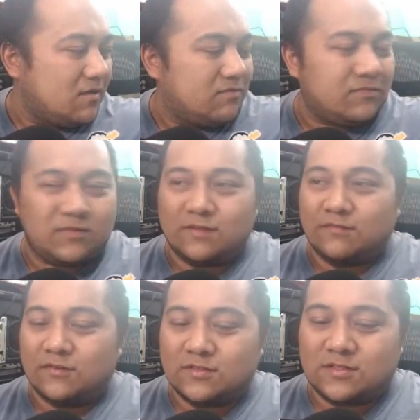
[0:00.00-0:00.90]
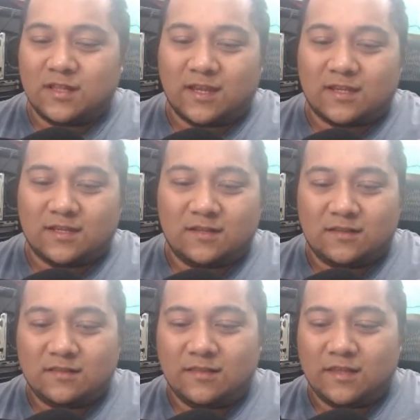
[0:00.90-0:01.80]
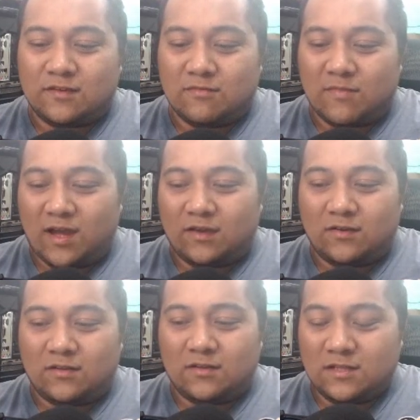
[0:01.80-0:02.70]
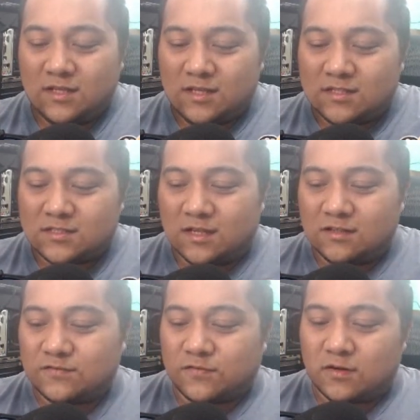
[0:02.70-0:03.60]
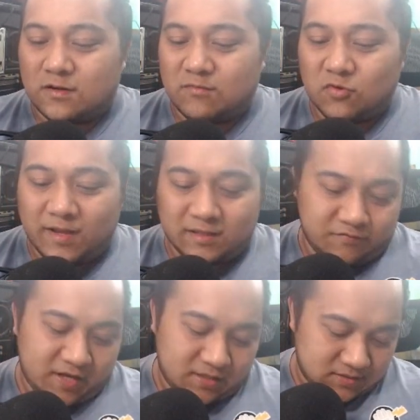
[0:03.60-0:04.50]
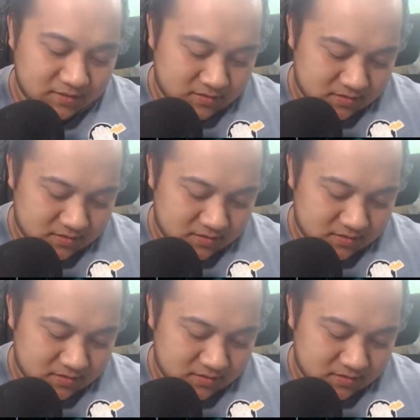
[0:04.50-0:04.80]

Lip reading: one of those like lithium-ion cells for mobile devices.